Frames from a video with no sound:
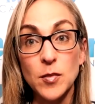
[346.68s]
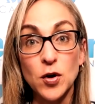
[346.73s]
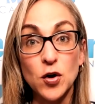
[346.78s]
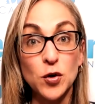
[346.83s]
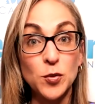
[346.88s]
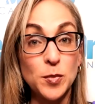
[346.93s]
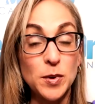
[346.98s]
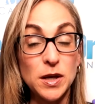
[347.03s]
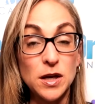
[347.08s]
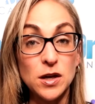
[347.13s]

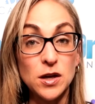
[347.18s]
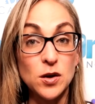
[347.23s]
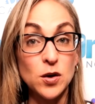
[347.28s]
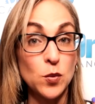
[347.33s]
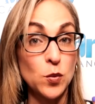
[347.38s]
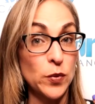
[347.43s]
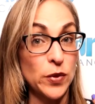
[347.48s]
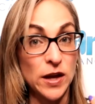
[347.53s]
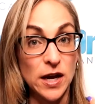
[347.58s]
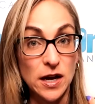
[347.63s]
could
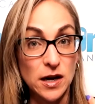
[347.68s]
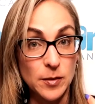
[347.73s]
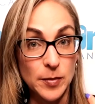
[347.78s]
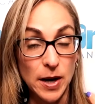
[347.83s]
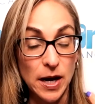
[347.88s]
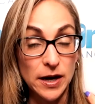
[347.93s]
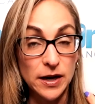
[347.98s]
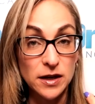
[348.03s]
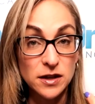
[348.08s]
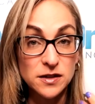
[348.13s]
be the
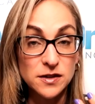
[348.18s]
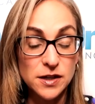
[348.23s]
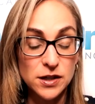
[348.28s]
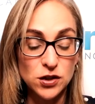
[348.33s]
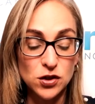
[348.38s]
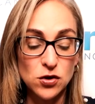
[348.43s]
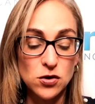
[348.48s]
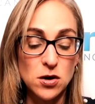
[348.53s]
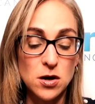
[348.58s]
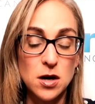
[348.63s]
antibiotics
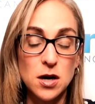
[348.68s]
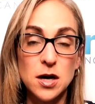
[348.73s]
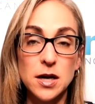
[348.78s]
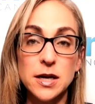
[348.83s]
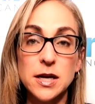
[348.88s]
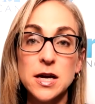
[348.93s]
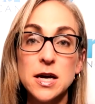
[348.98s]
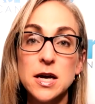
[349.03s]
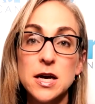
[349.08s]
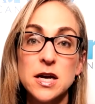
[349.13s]
that you're
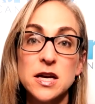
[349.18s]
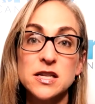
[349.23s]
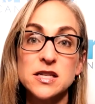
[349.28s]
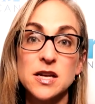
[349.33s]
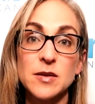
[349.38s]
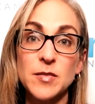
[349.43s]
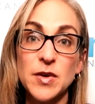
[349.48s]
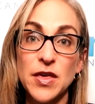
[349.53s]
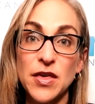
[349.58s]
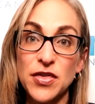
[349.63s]
on.
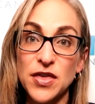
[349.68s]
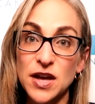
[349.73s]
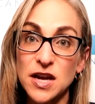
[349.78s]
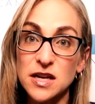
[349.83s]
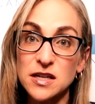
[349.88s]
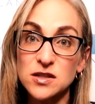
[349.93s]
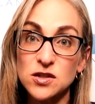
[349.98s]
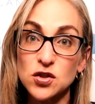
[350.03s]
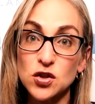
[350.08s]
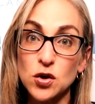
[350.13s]
Some of the
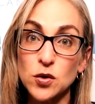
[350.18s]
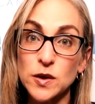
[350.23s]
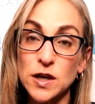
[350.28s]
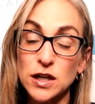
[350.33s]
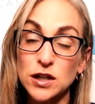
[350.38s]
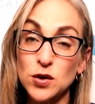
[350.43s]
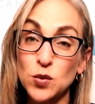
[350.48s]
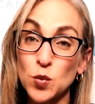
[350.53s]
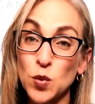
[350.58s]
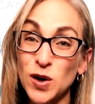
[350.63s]
things show
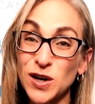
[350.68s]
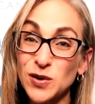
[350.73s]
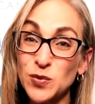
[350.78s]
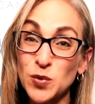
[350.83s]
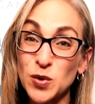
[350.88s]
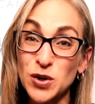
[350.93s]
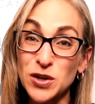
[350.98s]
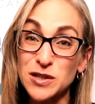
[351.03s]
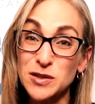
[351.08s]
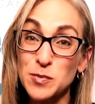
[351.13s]
that
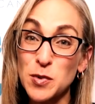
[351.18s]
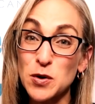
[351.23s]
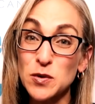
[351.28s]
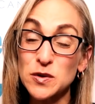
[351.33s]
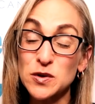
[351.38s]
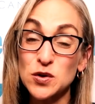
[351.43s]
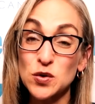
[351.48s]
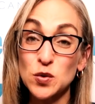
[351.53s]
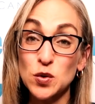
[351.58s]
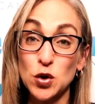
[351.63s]
we're
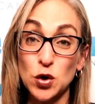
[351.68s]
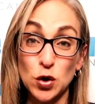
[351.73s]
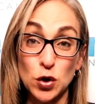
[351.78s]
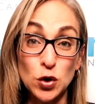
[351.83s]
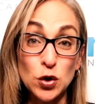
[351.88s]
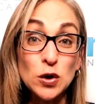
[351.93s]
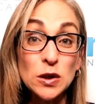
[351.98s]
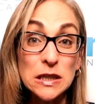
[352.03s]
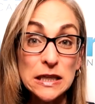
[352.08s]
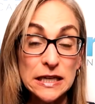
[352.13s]
exposed to
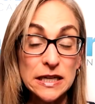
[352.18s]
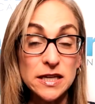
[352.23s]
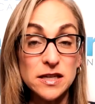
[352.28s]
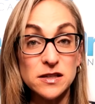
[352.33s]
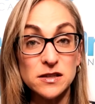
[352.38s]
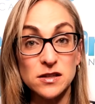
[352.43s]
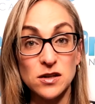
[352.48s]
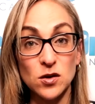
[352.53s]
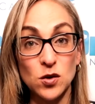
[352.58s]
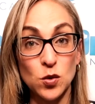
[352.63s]

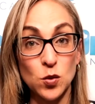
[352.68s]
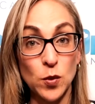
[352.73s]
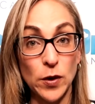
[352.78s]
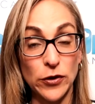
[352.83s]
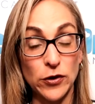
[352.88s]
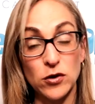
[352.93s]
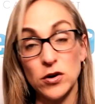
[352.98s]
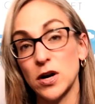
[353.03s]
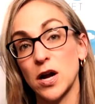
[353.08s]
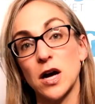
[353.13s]
early. So
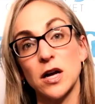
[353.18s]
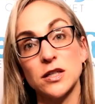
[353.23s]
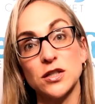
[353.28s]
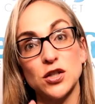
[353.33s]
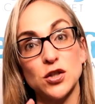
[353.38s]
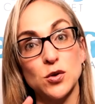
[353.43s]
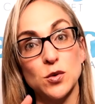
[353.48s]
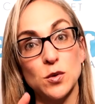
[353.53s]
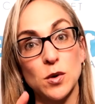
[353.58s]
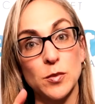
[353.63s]
whether or
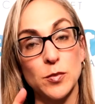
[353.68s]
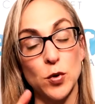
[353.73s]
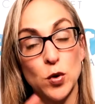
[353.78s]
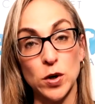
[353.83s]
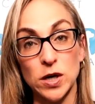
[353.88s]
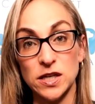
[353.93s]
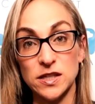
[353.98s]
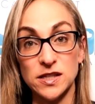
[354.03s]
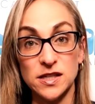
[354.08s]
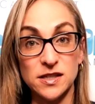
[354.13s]
not you were
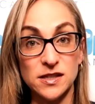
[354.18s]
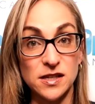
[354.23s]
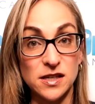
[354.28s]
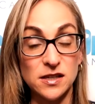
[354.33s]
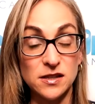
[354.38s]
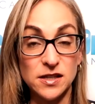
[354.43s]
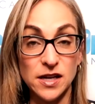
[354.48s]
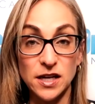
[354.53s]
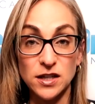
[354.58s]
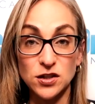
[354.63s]
born as a
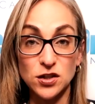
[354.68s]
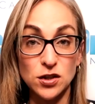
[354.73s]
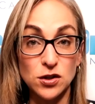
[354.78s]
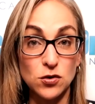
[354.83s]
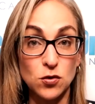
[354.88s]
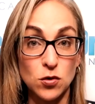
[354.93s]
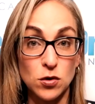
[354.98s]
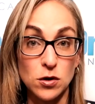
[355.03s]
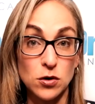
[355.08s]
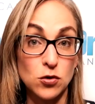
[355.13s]

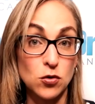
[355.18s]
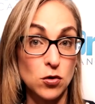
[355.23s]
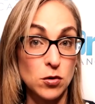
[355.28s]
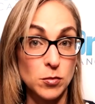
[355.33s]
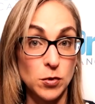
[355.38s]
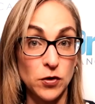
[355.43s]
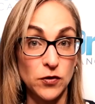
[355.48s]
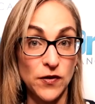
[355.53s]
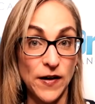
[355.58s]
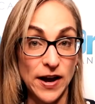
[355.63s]
C-section or a
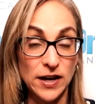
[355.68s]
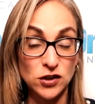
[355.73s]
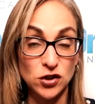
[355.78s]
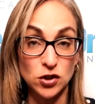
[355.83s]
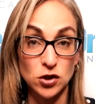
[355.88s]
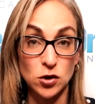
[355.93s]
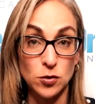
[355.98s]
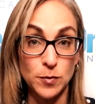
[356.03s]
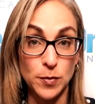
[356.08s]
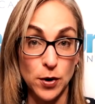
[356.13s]
normal
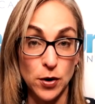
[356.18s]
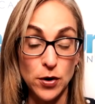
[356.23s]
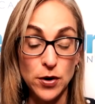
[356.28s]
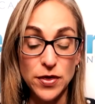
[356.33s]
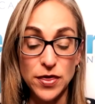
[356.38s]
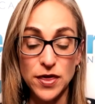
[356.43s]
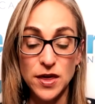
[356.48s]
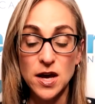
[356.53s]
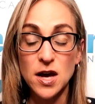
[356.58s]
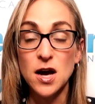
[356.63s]
vaginal
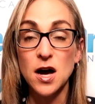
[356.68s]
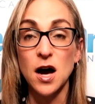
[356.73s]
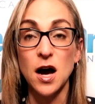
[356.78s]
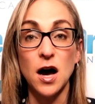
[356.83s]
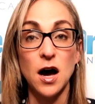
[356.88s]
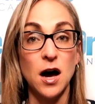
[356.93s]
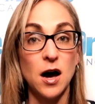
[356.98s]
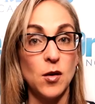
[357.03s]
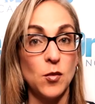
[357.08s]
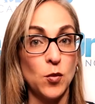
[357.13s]
birth,
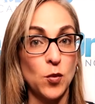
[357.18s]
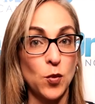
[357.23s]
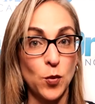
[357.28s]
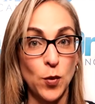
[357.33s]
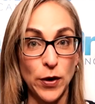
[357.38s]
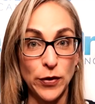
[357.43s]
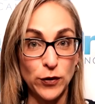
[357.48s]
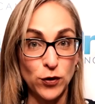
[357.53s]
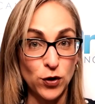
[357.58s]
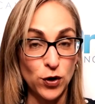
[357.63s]

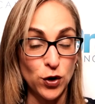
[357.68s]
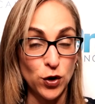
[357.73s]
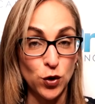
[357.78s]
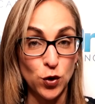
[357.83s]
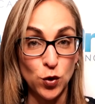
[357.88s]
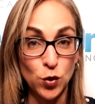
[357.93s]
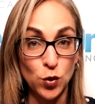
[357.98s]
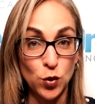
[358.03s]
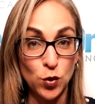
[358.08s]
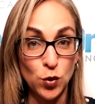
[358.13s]
whether
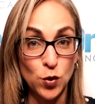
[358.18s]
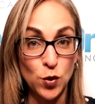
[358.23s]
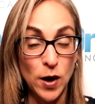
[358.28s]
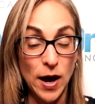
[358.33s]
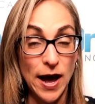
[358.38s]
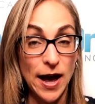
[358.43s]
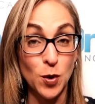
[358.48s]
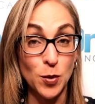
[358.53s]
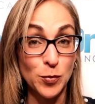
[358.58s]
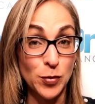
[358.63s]

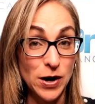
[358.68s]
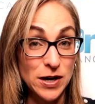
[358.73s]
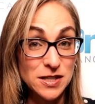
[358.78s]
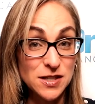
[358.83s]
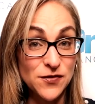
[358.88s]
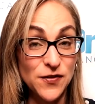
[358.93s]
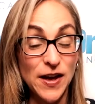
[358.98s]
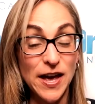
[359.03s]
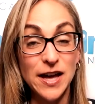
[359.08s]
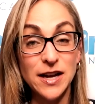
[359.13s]
you were
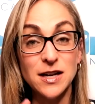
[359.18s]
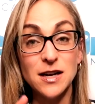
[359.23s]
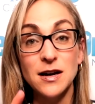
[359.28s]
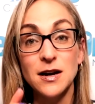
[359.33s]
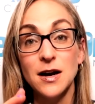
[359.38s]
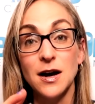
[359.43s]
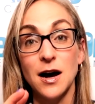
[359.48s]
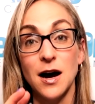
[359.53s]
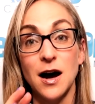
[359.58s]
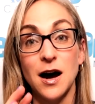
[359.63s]
breastfed
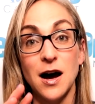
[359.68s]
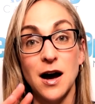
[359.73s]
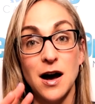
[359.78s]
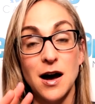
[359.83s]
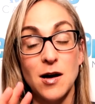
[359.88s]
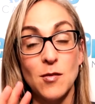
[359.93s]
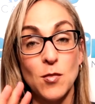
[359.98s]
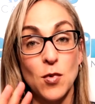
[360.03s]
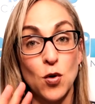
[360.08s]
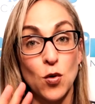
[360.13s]

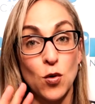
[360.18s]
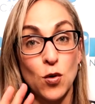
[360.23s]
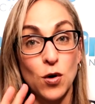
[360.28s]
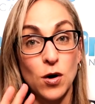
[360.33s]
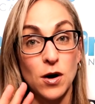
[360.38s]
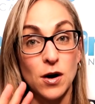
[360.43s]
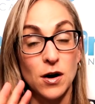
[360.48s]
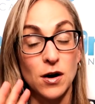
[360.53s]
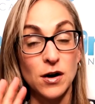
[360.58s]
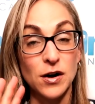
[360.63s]

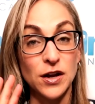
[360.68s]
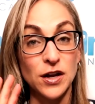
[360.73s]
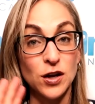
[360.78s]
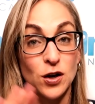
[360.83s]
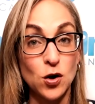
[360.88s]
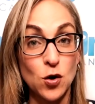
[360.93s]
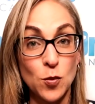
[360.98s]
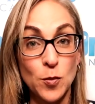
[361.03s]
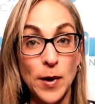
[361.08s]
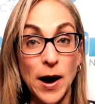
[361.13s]
or,
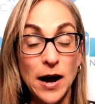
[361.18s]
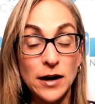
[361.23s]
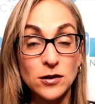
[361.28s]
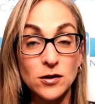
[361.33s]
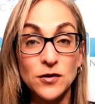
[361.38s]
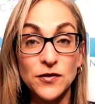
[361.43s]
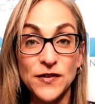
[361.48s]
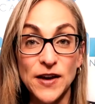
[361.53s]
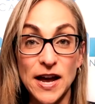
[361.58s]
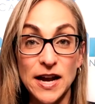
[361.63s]
you know,
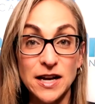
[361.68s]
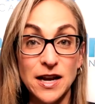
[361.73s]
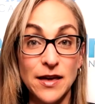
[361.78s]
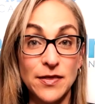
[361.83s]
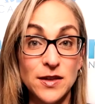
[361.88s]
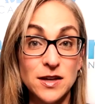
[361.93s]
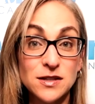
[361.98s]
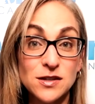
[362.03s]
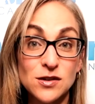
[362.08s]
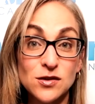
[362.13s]
bottle fed.
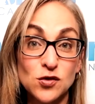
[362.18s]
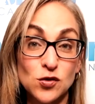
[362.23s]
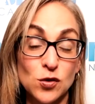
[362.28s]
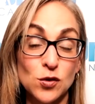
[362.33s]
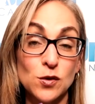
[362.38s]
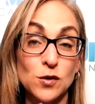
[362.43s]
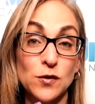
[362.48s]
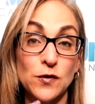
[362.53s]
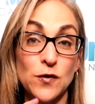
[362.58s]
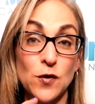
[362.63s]
And this is
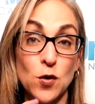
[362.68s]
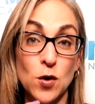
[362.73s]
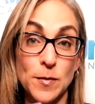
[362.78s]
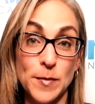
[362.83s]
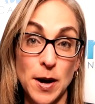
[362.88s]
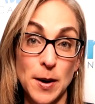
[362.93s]
true for